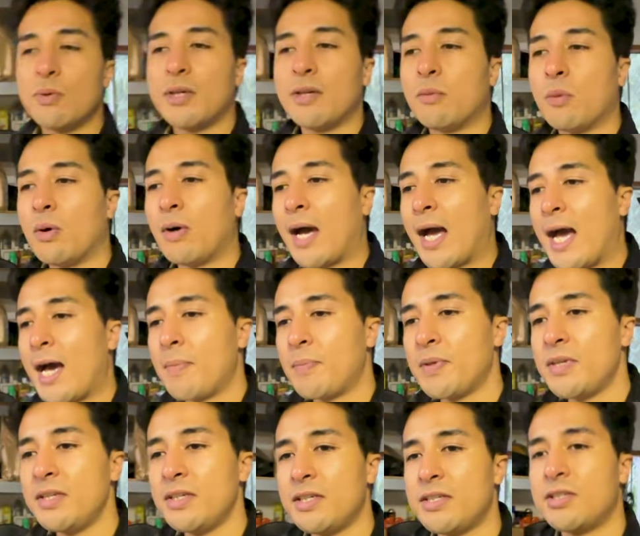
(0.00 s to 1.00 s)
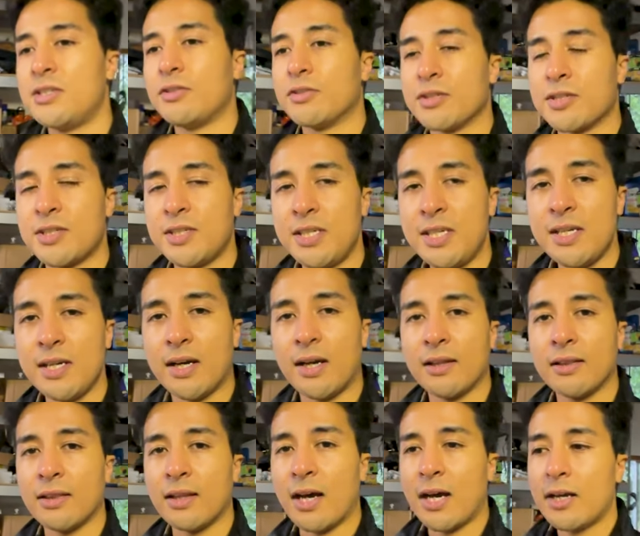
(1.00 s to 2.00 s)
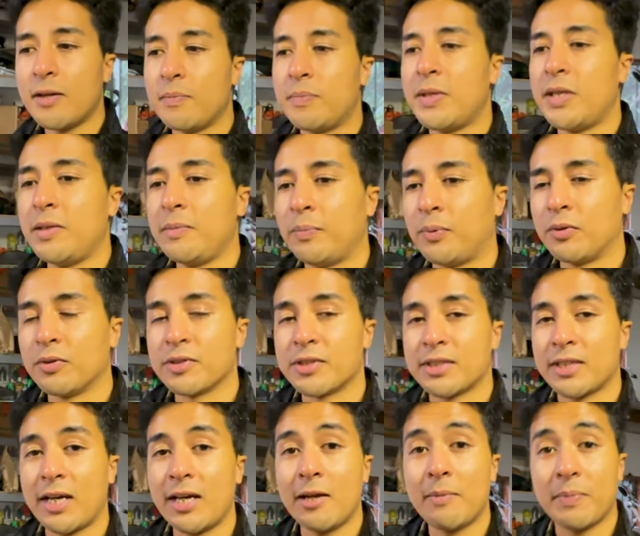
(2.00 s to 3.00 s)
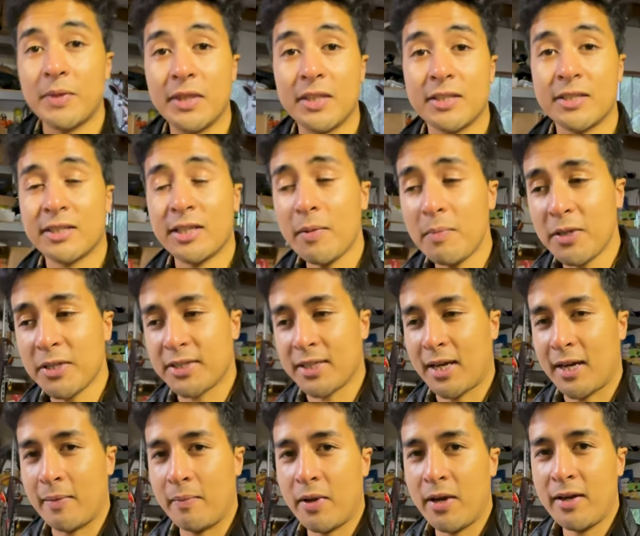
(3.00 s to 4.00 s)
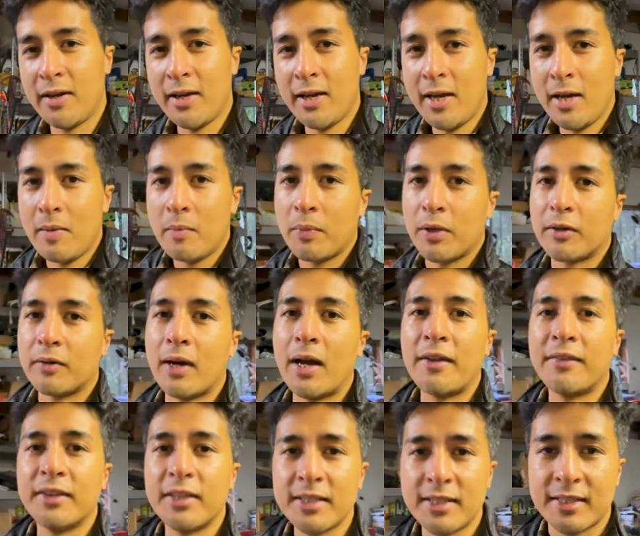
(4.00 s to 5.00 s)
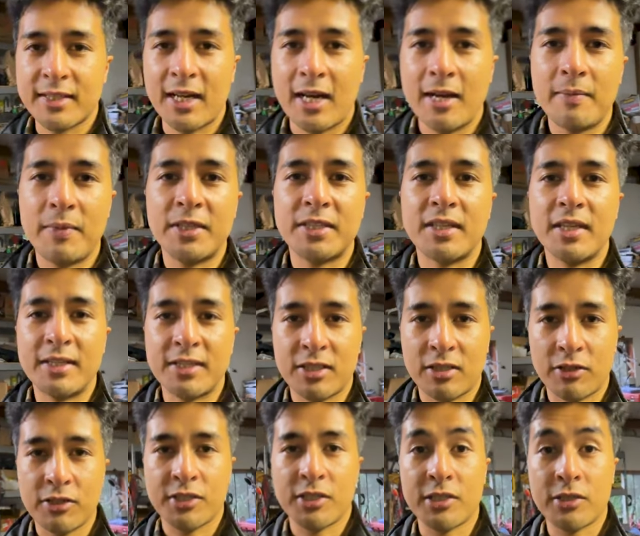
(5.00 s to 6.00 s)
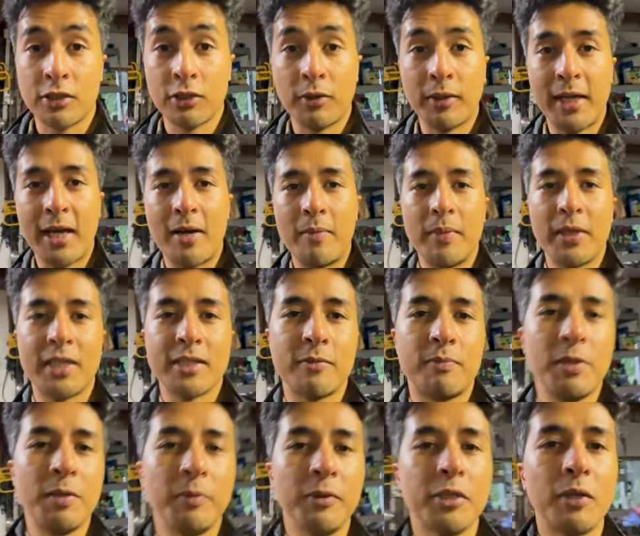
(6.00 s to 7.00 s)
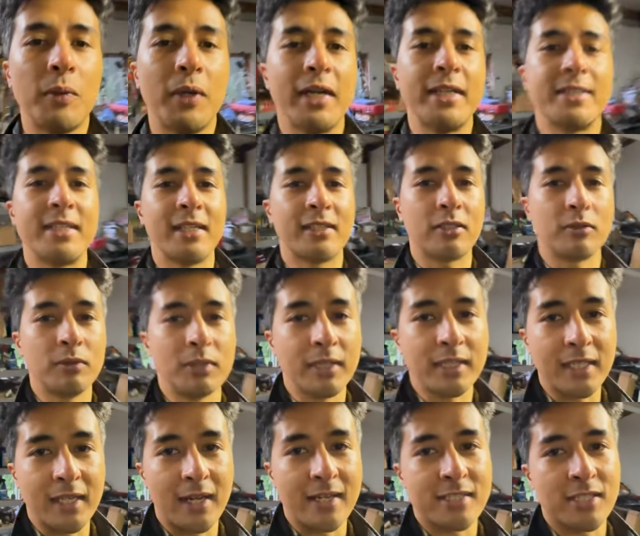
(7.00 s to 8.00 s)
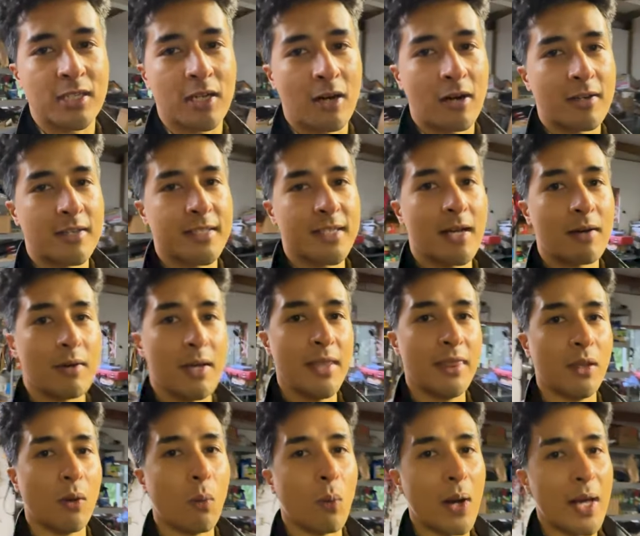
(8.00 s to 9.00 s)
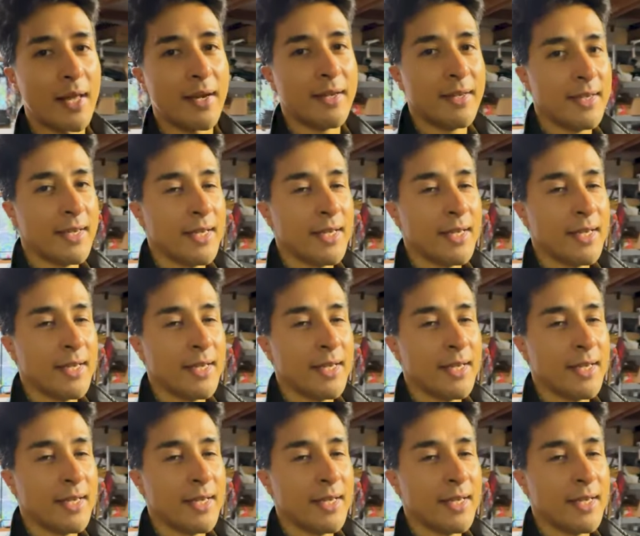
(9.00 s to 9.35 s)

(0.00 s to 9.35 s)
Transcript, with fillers: what will happen is you'll see a lot of people sign up in the summertime but around this time, it, it starts to slow down because people don't want to take their really nice cars out in the wet.